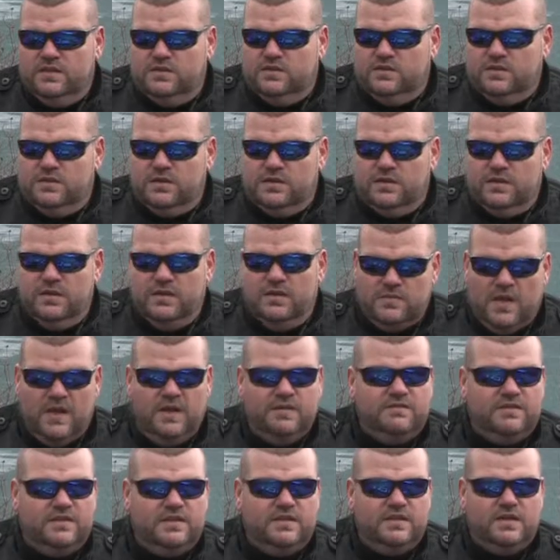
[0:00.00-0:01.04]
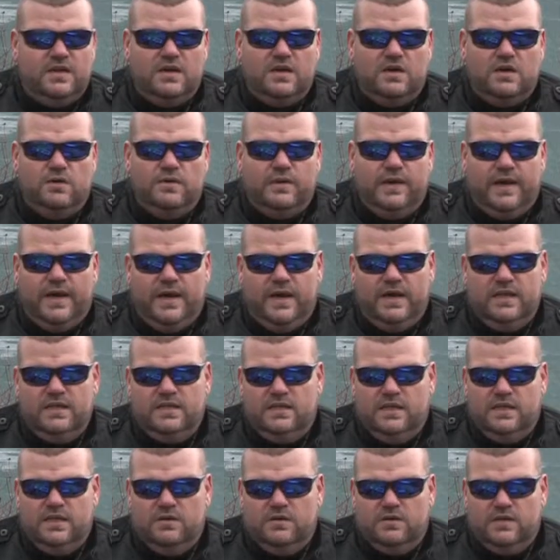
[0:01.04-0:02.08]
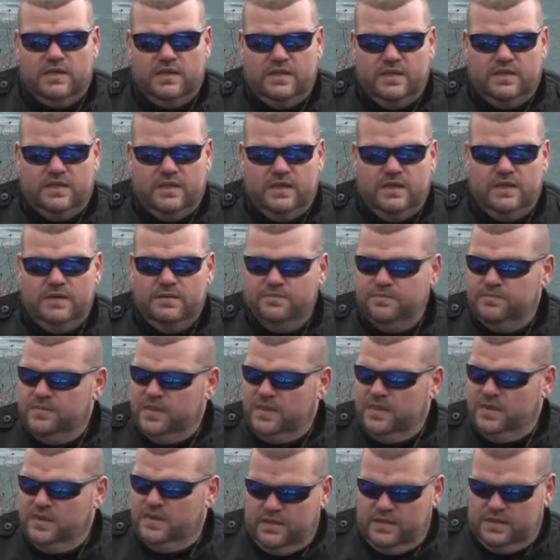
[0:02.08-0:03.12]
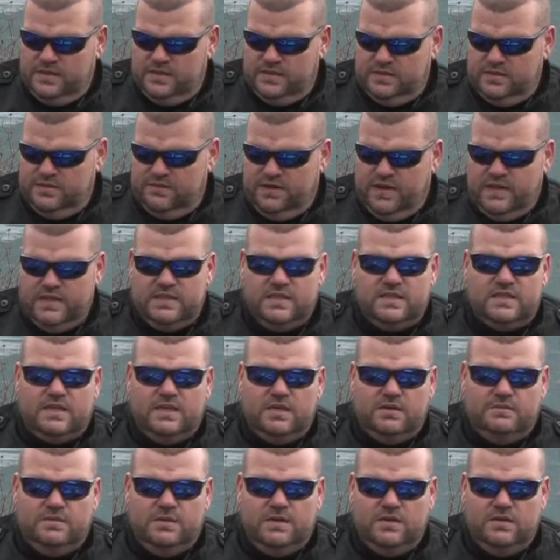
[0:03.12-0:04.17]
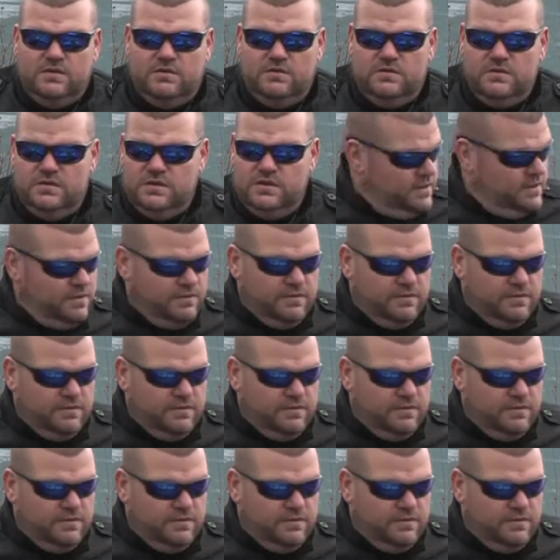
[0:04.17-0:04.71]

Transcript: or even going hunting or anything, these devices can be used.